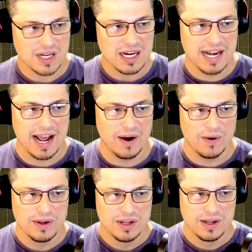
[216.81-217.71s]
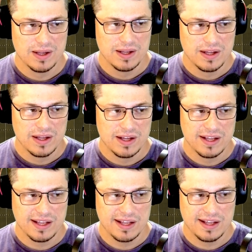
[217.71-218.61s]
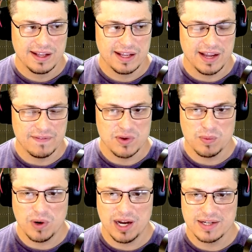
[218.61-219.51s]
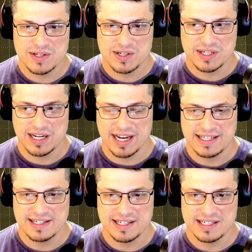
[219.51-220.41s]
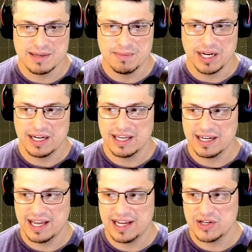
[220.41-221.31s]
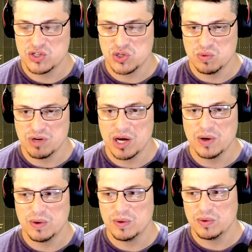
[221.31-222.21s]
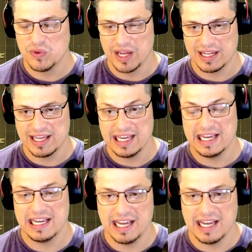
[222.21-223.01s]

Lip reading: Now, if you watched ACC Media Days, you know that Key,